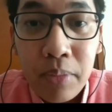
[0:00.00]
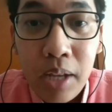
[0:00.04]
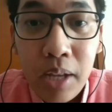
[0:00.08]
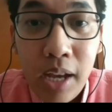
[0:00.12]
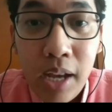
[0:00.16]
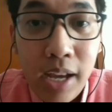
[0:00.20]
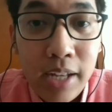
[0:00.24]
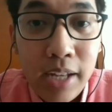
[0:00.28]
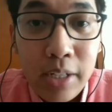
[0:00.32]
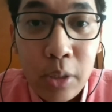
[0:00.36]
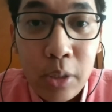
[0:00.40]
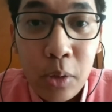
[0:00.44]

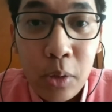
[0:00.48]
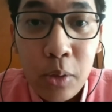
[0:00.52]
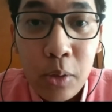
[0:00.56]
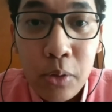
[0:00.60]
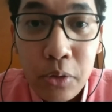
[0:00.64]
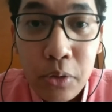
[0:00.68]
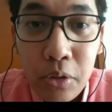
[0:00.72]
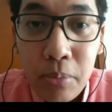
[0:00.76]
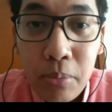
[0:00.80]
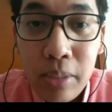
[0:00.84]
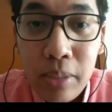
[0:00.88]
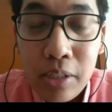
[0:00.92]
And
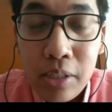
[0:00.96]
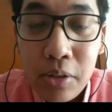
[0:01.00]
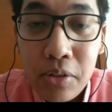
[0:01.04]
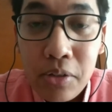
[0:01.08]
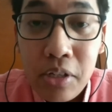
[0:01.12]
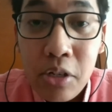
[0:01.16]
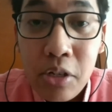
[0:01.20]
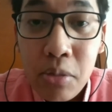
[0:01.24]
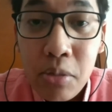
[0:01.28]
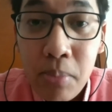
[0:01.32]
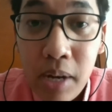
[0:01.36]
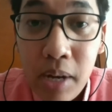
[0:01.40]
also because
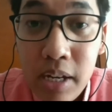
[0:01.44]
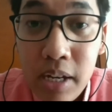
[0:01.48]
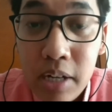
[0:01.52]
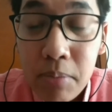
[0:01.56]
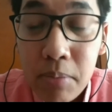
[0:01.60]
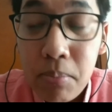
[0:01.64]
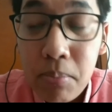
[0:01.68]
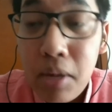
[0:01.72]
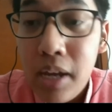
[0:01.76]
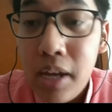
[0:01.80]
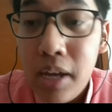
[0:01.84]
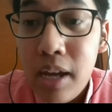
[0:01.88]

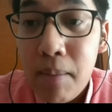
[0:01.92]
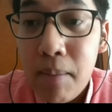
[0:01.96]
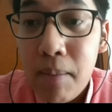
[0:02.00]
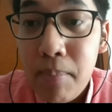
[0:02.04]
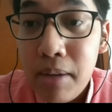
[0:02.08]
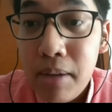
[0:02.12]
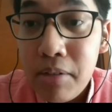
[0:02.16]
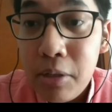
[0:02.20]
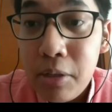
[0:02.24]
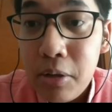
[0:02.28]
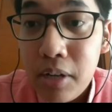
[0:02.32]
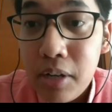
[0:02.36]
inspired by
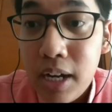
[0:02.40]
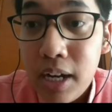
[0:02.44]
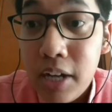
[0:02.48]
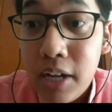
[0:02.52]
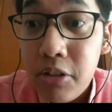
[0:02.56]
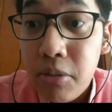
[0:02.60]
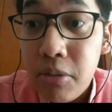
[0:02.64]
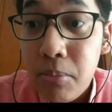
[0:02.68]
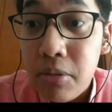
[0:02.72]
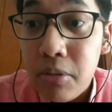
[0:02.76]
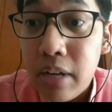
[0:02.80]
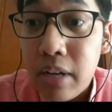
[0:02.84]
Ambassador
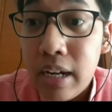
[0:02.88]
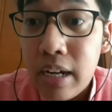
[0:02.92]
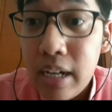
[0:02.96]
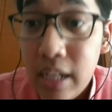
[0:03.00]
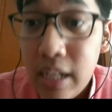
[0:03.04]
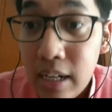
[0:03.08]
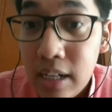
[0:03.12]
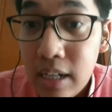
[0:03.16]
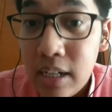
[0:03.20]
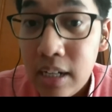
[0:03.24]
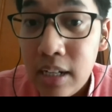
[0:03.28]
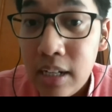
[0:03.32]
Hasjim
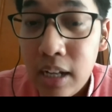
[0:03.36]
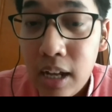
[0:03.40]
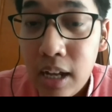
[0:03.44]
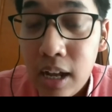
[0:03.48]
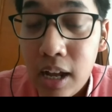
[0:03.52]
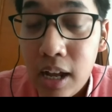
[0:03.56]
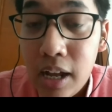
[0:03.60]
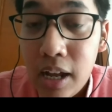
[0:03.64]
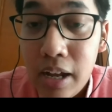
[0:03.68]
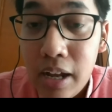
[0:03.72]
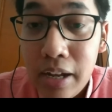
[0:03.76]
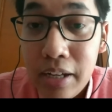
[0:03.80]
Djalal,
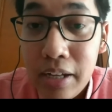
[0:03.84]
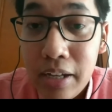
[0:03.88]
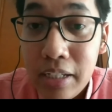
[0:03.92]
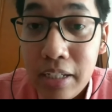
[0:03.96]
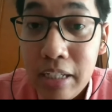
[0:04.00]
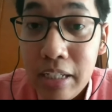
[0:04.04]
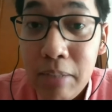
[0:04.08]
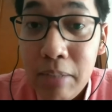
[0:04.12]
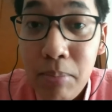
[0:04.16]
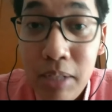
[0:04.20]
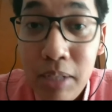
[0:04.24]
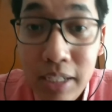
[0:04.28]
I
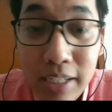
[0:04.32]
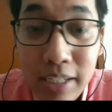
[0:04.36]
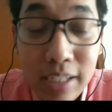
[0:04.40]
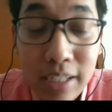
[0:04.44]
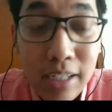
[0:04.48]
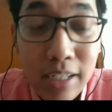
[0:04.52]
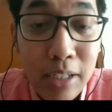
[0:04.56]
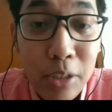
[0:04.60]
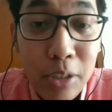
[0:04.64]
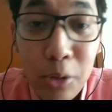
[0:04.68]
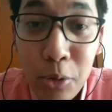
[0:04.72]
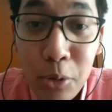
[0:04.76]

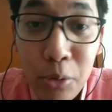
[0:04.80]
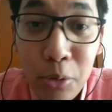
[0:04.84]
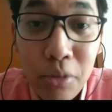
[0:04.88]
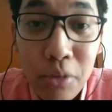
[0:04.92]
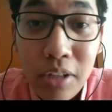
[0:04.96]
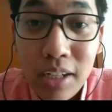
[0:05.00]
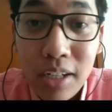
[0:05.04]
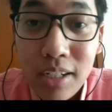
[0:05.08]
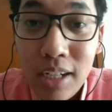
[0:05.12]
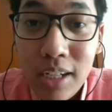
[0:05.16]
immediately knew that